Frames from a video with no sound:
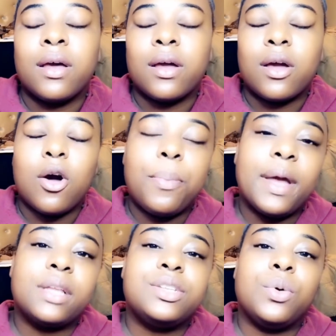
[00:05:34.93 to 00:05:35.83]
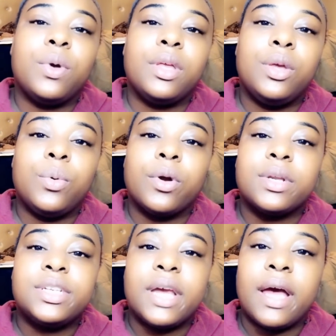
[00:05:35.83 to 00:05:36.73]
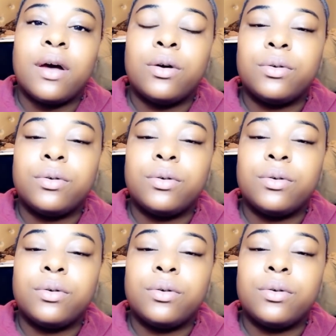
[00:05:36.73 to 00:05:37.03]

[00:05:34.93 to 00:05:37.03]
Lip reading: Go back to when you were a child,